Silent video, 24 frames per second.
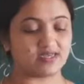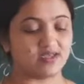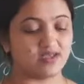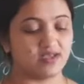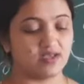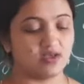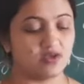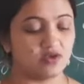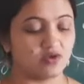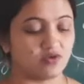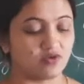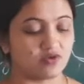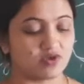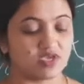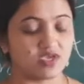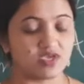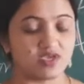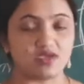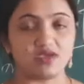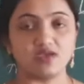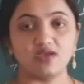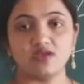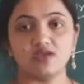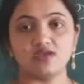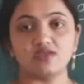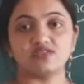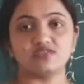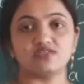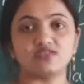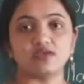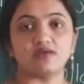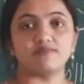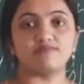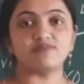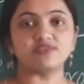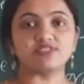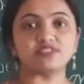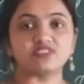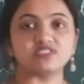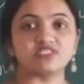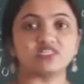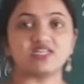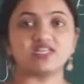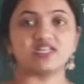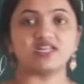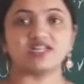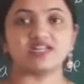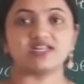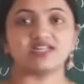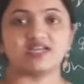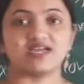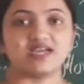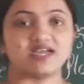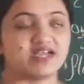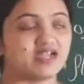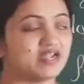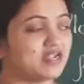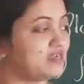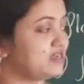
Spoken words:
Okay, so pistillate and